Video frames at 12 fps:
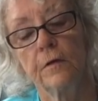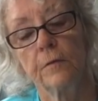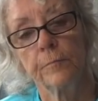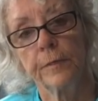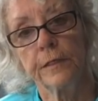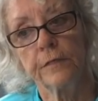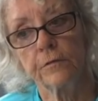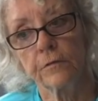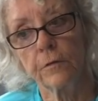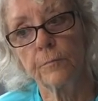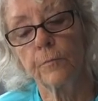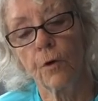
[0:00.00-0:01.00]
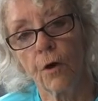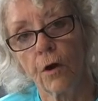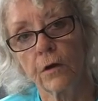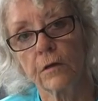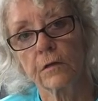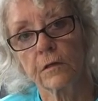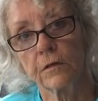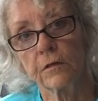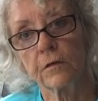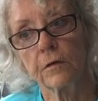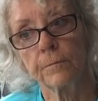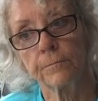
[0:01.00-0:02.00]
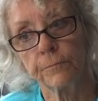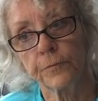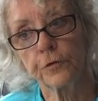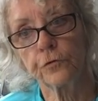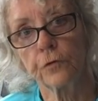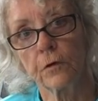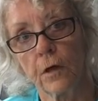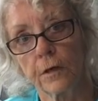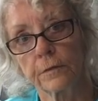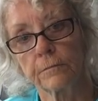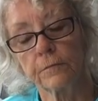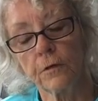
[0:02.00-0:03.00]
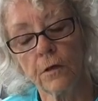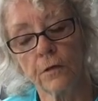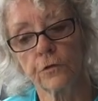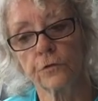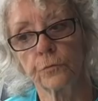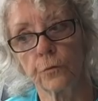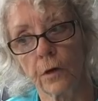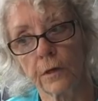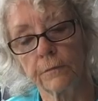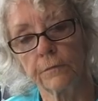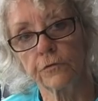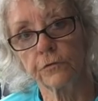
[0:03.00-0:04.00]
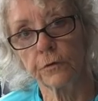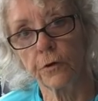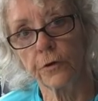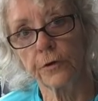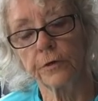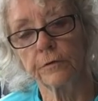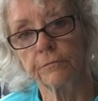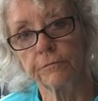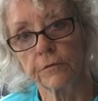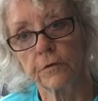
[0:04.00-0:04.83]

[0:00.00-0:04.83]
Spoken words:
meet Mark, and they're doing a lot of good work in this area of